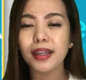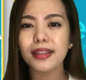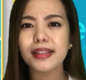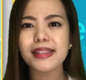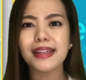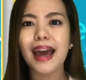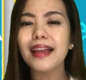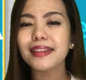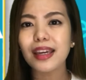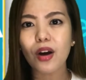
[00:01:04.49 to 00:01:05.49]
It is an
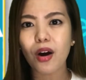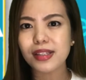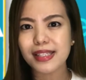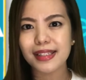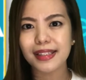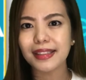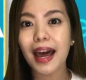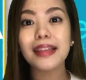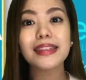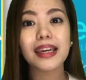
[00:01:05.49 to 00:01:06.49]
antioxidant,
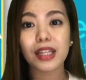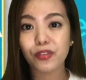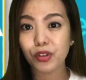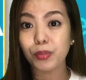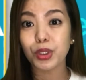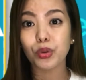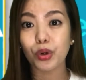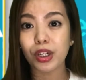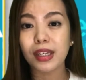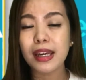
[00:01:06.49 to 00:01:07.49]

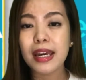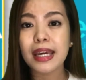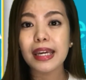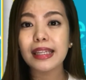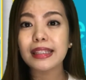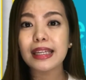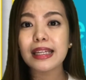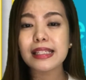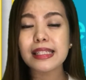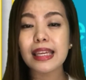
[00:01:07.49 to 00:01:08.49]
anti-inflammatory. It
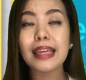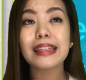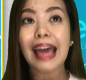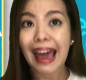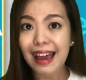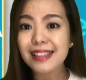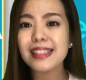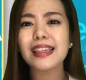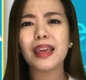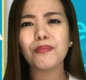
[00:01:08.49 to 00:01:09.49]
has
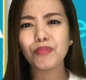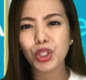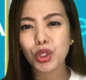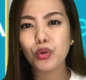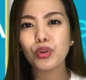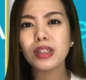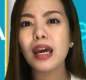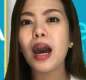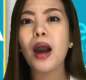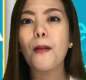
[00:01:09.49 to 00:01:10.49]
immune
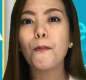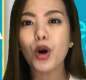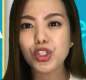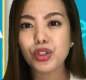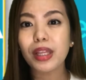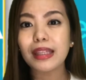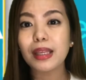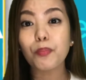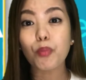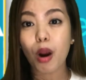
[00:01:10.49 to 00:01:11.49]
modulating
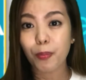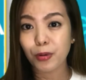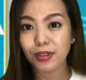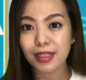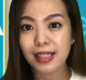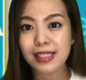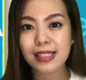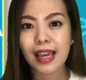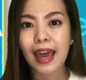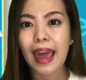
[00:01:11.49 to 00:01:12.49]
properties,
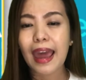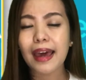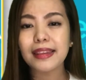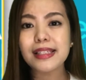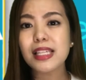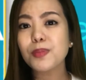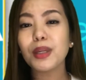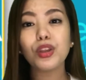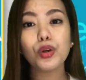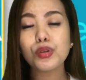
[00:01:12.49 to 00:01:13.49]
and this has been
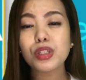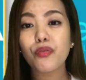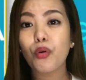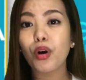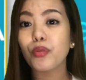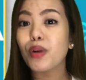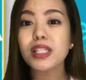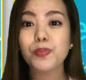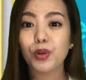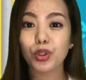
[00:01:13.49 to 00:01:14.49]
used for
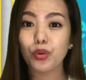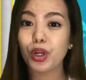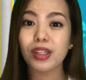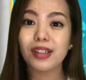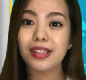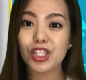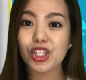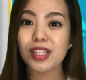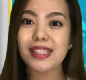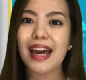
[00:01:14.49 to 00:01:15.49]
respiratory
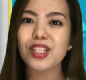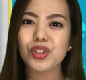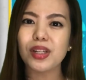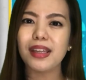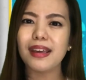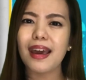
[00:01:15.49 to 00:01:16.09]
conditions actually.